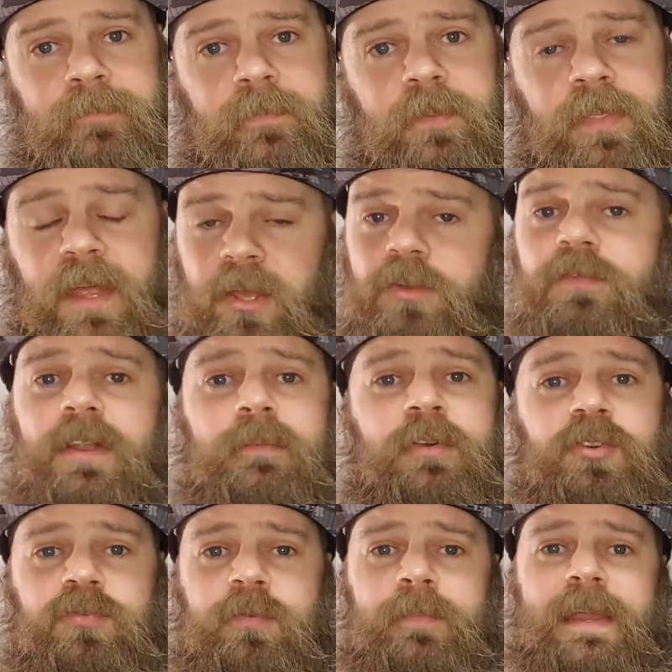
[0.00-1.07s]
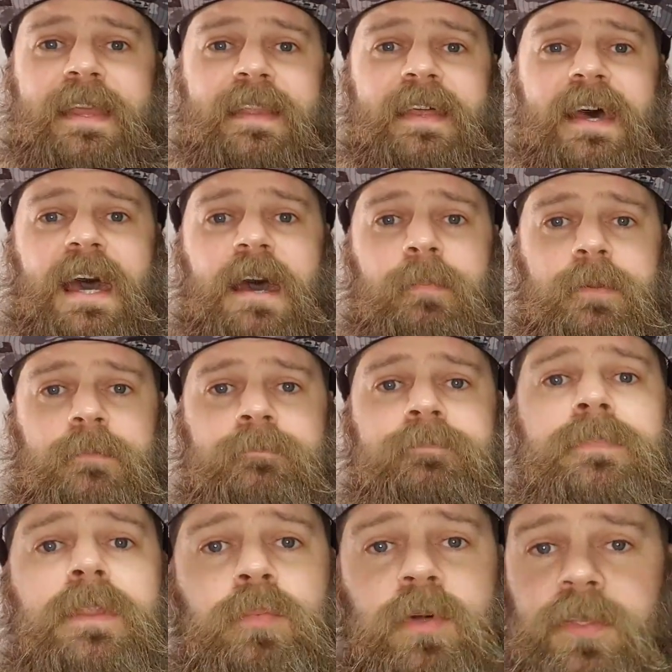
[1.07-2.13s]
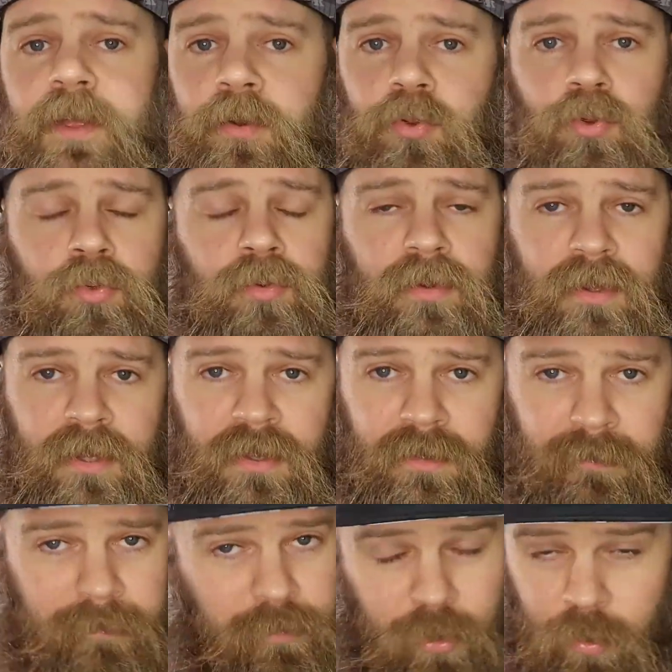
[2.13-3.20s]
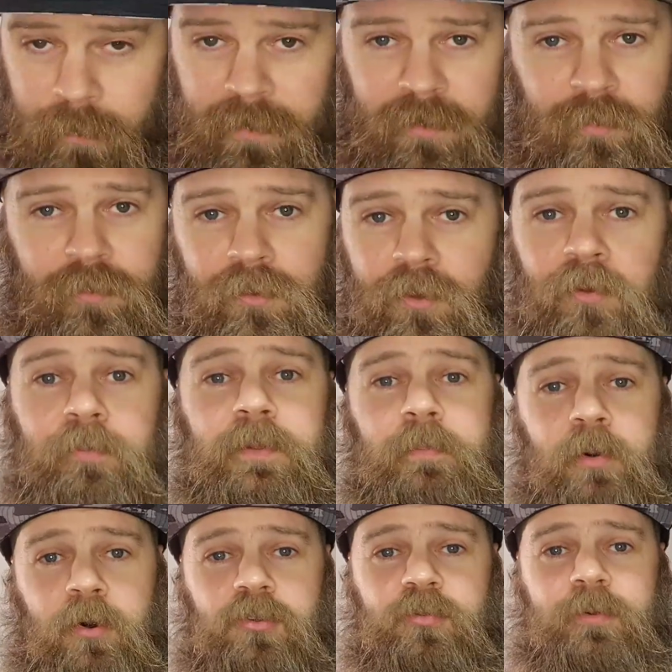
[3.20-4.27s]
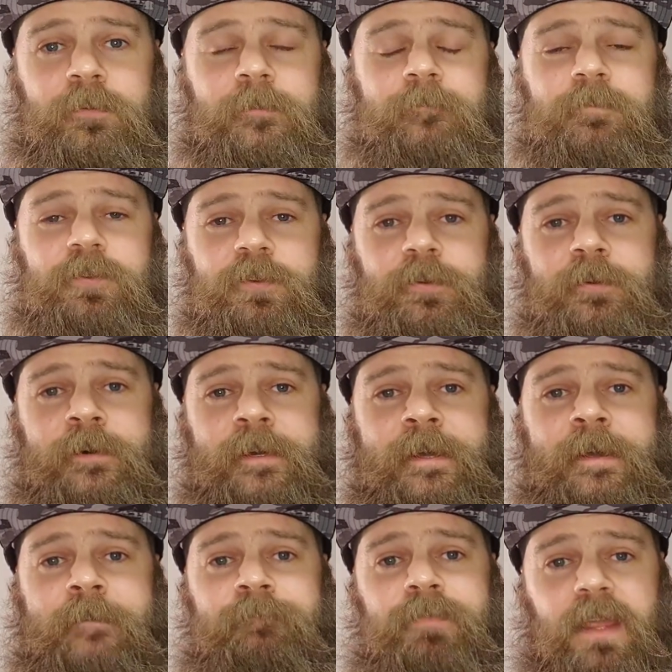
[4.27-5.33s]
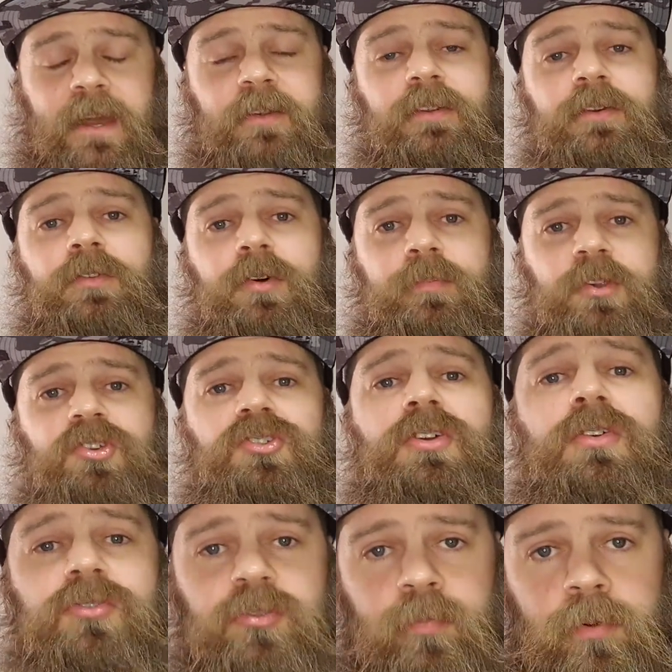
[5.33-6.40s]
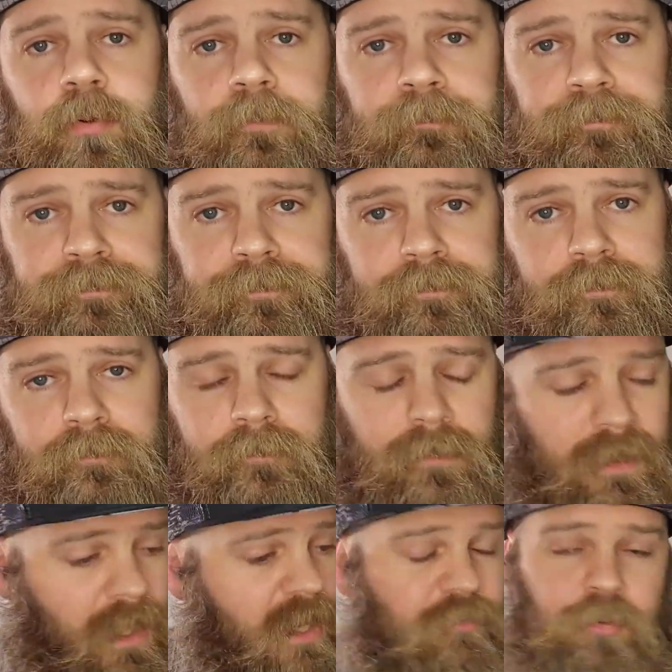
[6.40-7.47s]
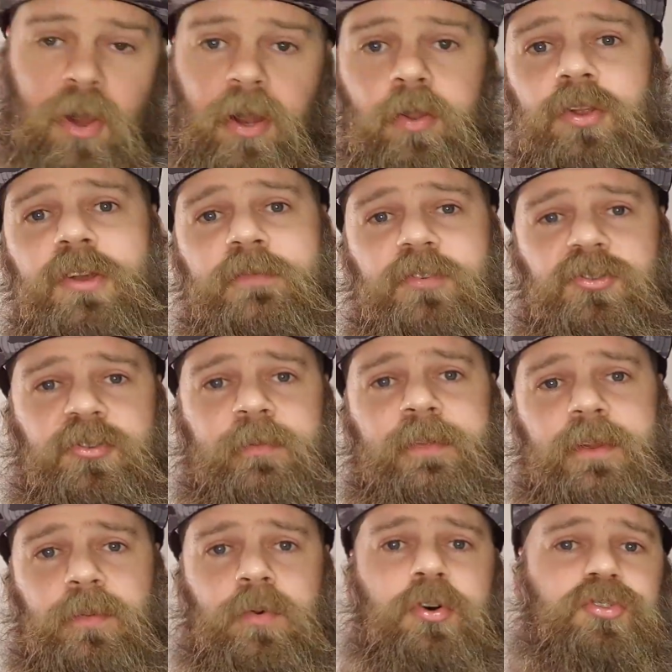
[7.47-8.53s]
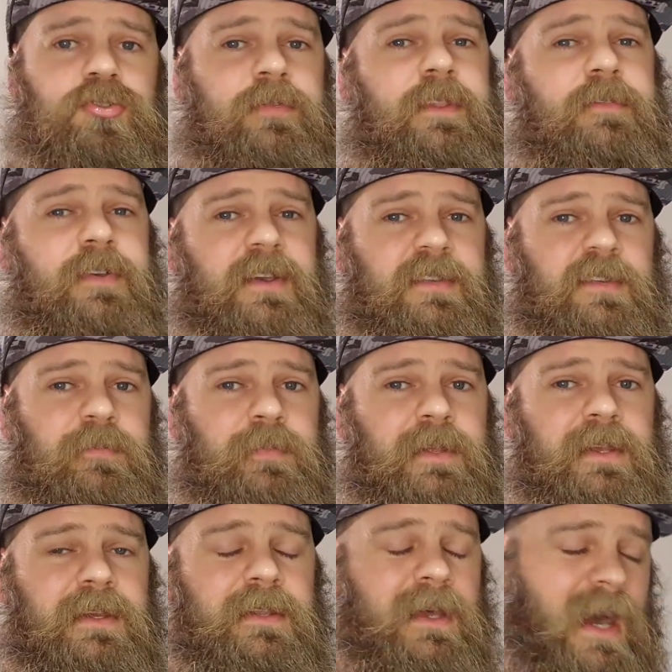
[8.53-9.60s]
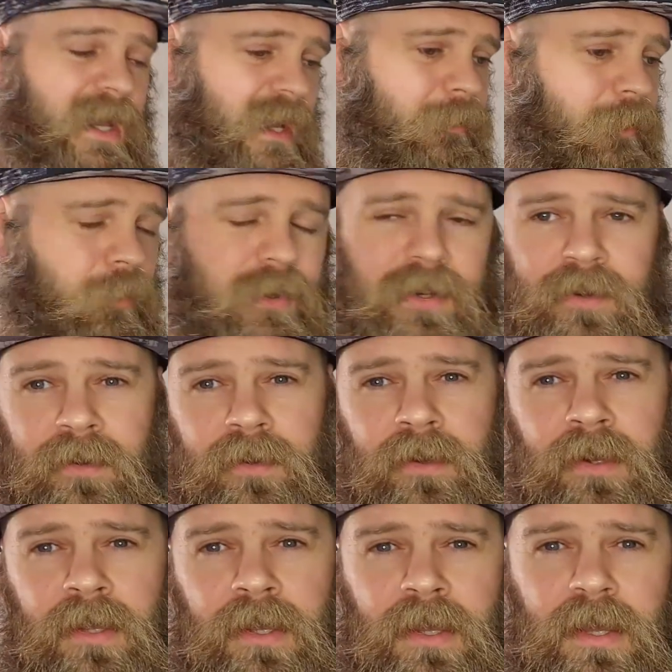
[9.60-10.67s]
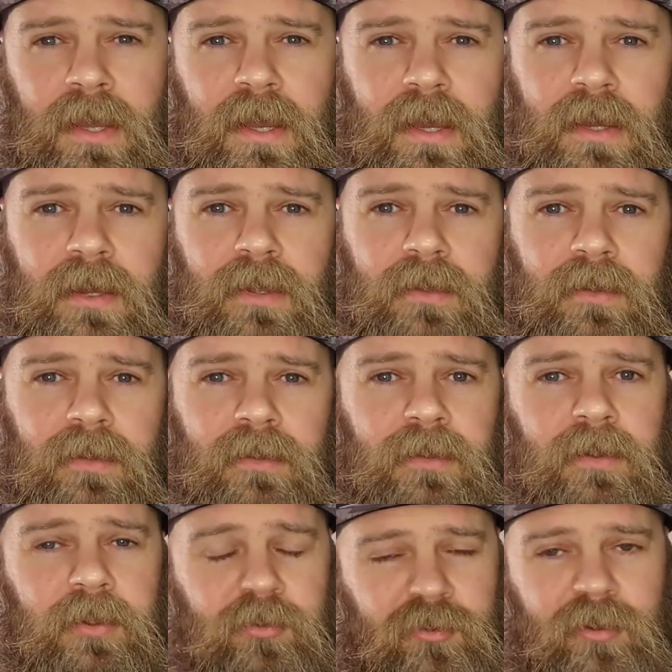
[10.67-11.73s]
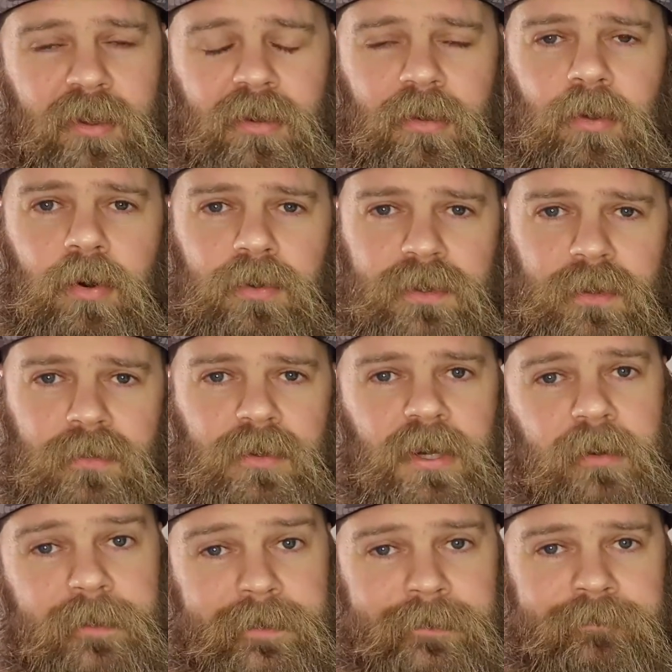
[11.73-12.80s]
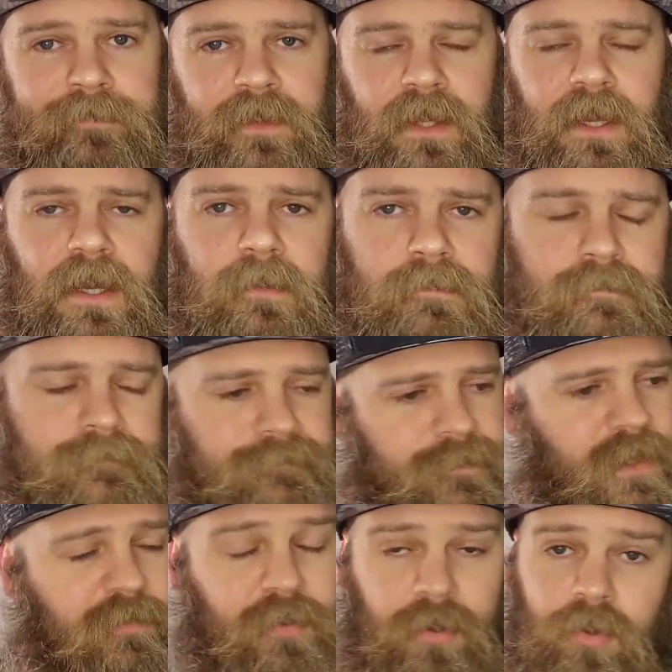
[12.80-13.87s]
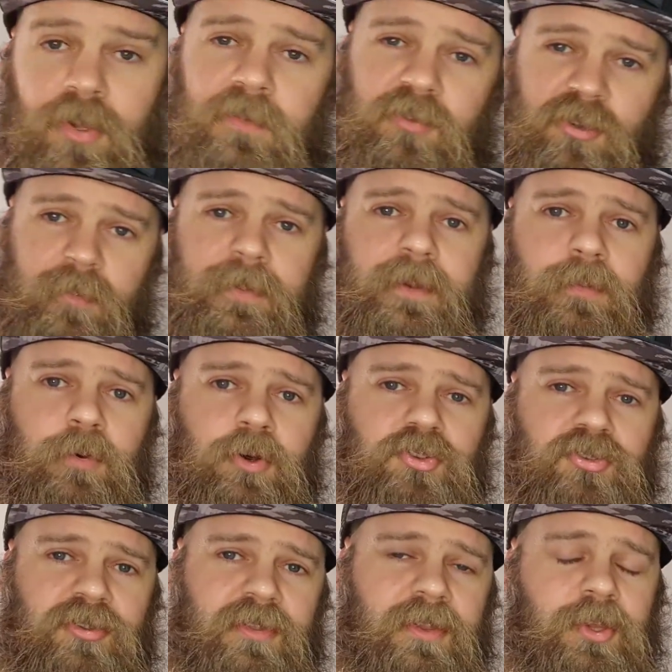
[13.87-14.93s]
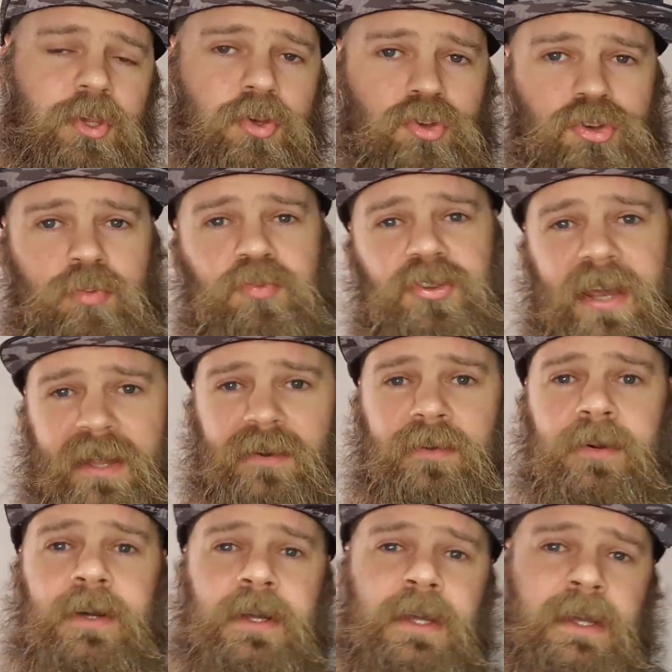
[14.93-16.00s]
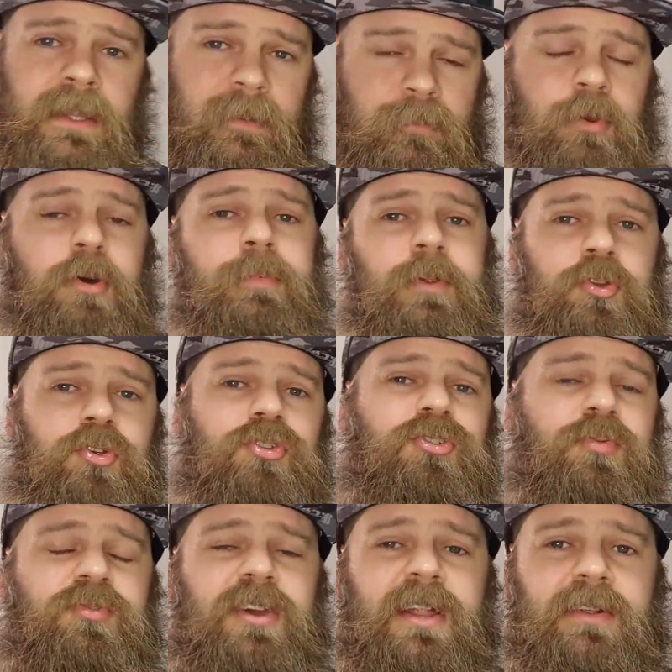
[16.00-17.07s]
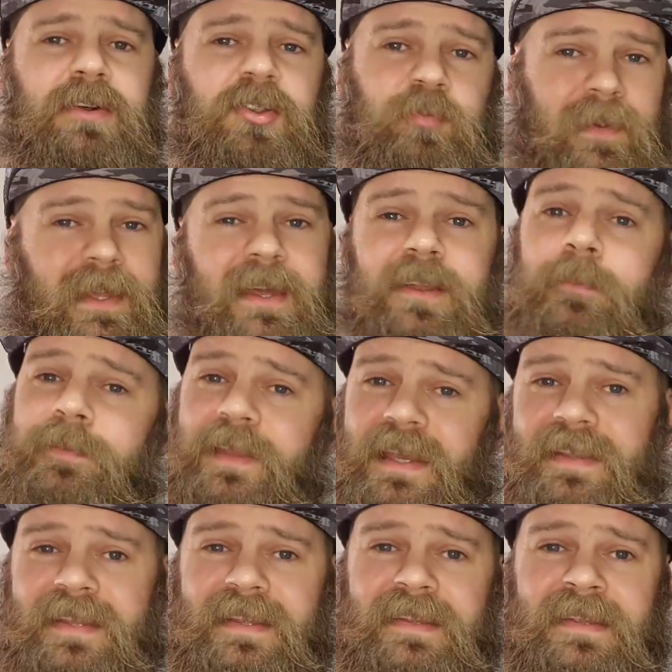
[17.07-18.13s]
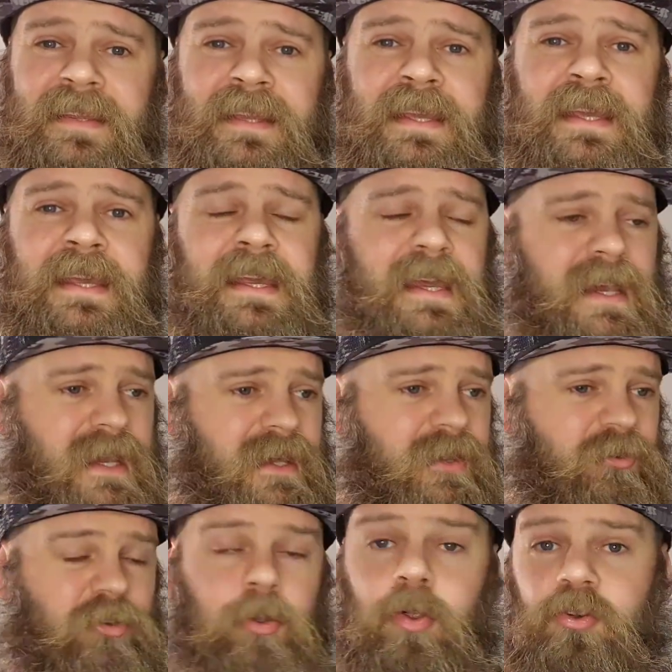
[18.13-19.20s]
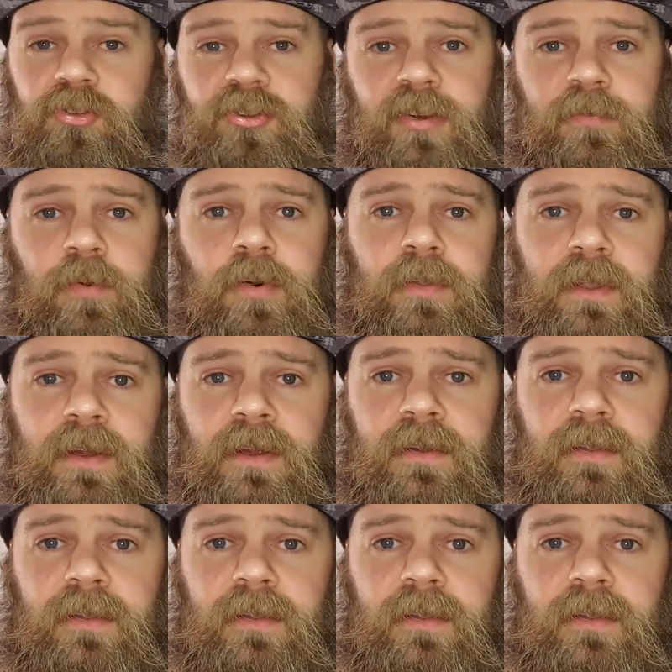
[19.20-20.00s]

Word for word: Thank you very much for making that happen. Without you, Braw Beard would not be possible. So I really do appreciate your support. If you are looking for something to watch over the festive period, I am aware there's another lockdown coming. If you're looking for something to watch, the YouTube channel, the Braw Beard YouTube channel, has been getting updated. There's a lot of stuff on there.